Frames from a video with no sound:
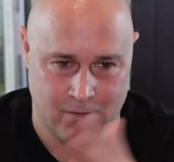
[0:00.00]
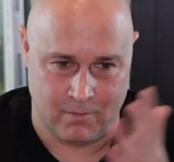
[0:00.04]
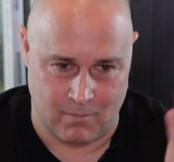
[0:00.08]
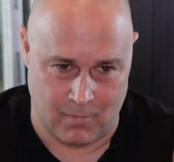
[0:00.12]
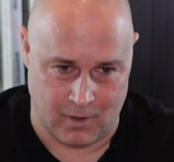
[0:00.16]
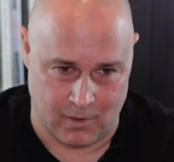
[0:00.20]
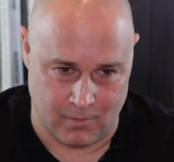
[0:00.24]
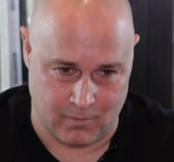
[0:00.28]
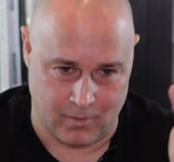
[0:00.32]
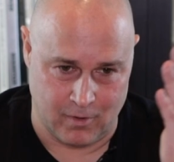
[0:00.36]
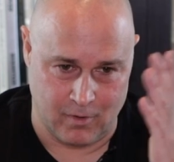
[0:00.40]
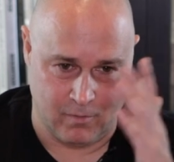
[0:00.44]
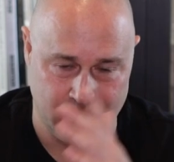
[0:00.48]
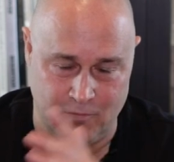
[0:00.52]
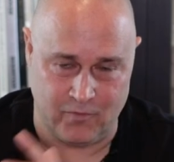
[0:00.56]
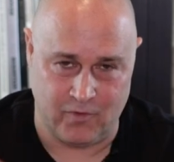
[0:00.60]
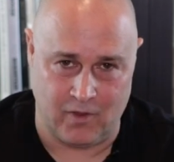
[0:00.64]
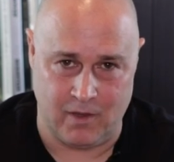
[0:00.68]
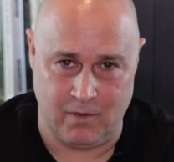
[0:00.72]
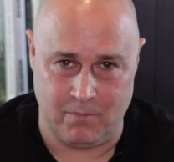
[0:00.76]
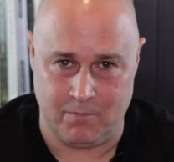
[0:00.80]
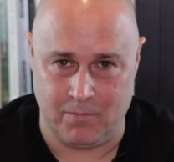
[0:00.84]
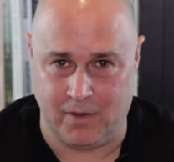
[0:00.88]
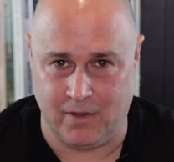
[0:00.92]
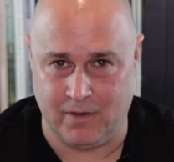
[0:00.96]
my room's
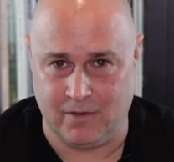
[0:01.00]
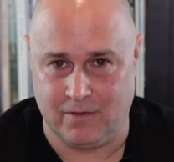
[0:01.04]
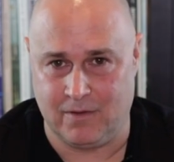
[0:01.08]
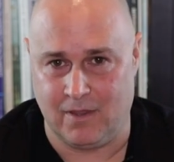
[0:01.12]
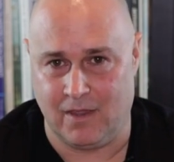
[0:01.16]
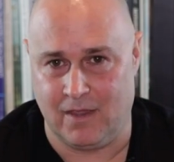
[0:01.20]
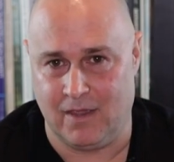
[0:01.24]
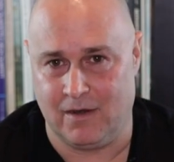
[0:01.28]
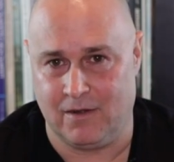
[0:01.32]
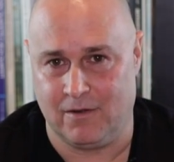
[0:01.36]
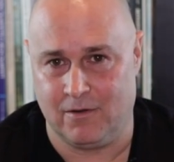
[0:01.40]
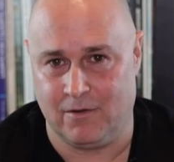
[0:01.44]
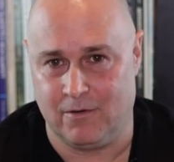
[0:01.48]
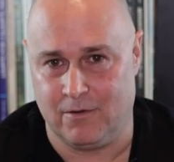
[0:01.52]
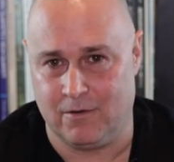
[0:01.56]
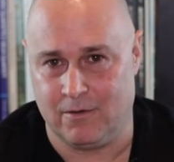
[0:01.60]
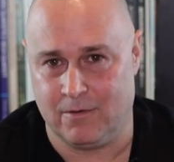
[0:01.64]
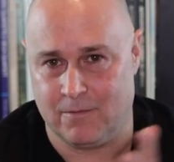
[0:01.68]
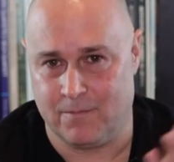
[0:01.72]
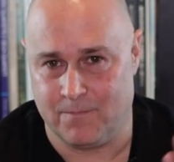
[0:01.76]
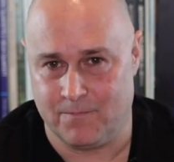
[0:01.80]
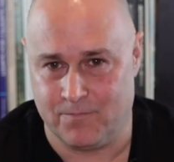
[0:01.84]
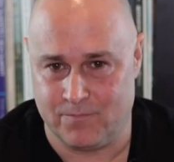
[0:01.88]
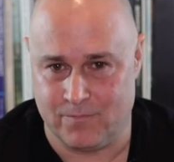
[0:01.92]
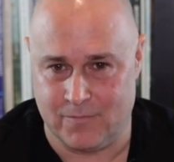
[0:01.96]
8x10 or,